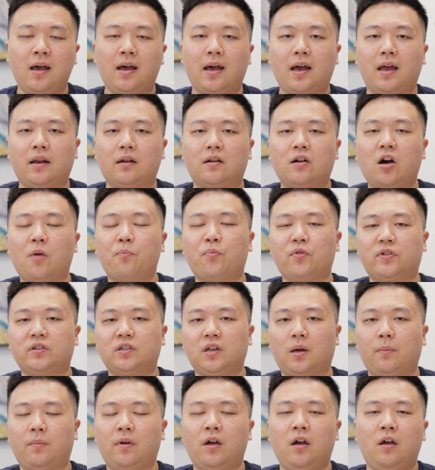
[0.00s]
and
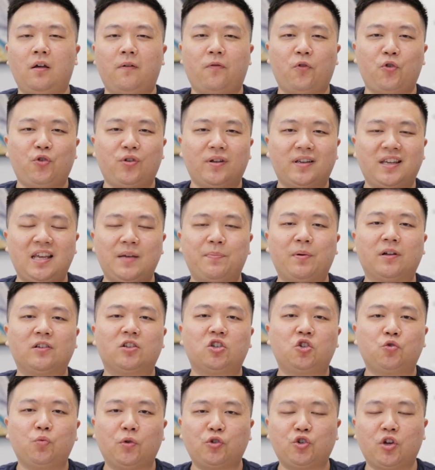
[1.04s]
cumbersome for you to keep on
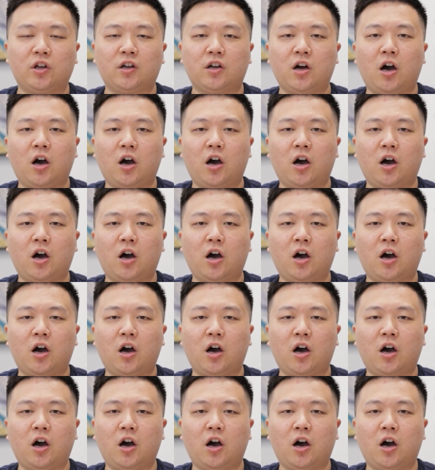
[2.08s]
switching